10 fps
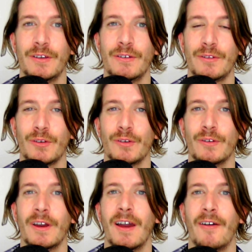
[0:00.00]
to
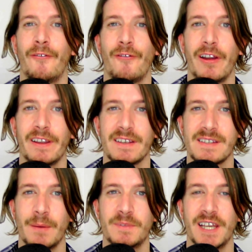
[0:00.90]
front a
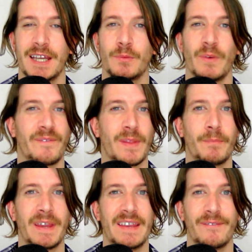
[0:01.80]
subject with the
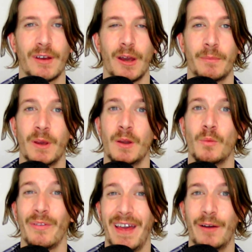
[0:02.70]
be verb
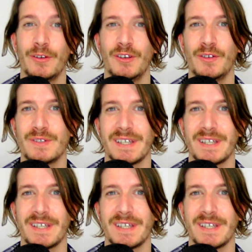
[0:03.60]
without using